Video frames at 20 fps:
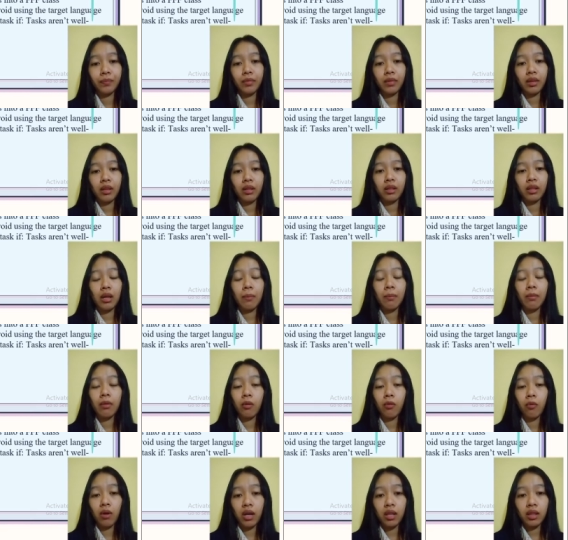Number
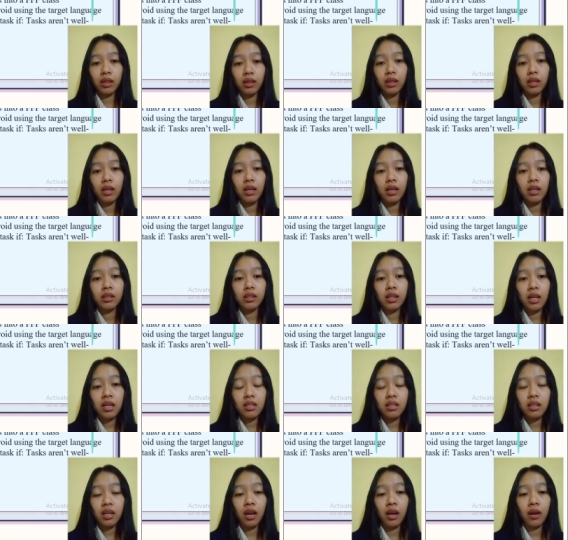one,
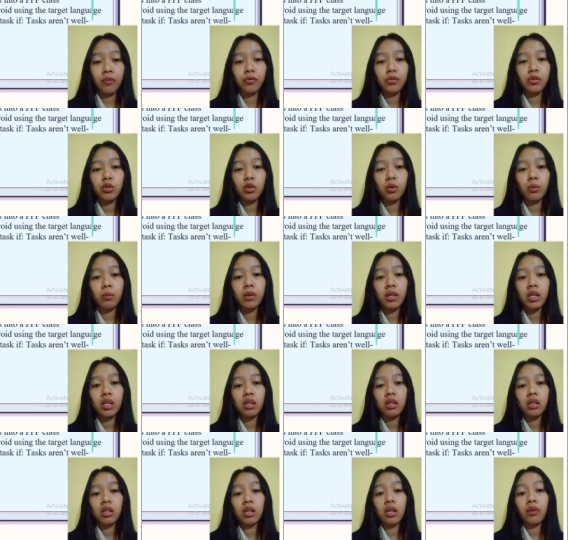tasks have to be
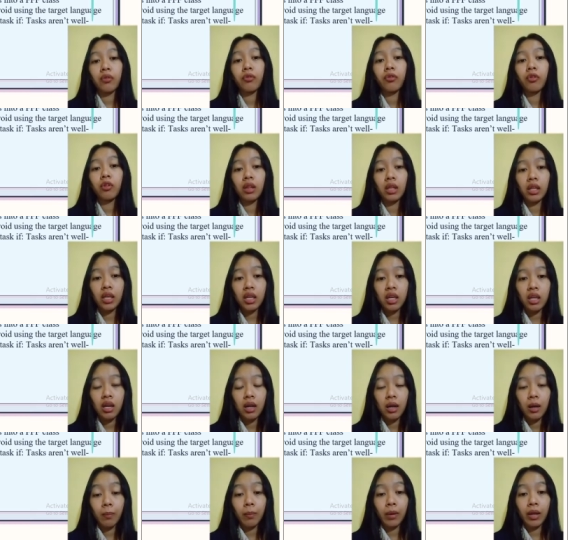carefully
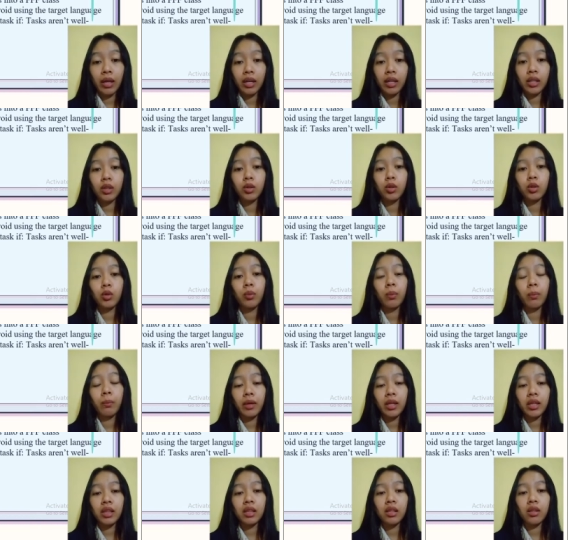planned to meet
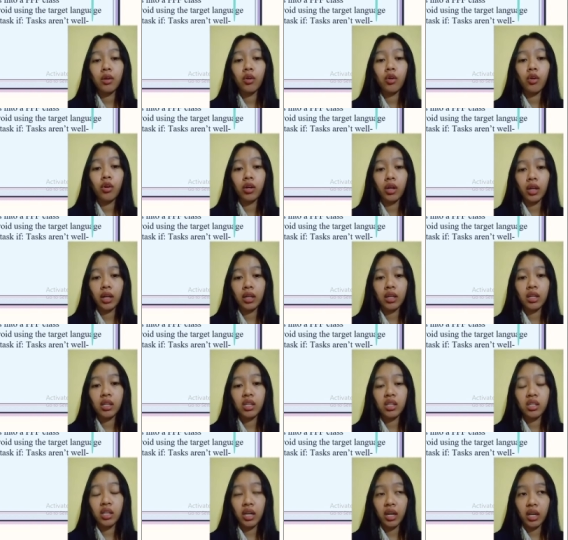the correct
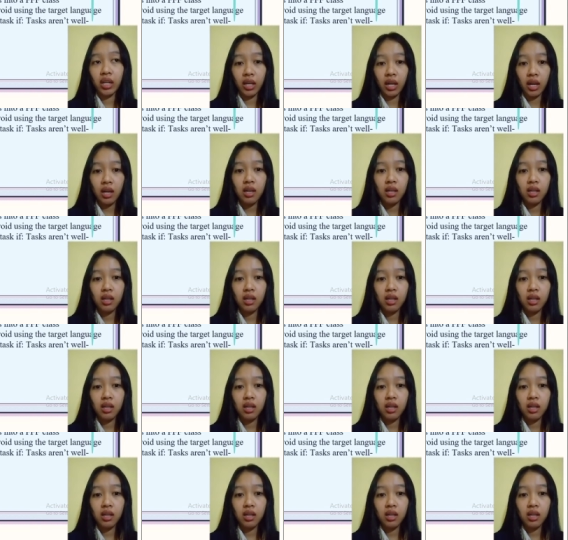criteria.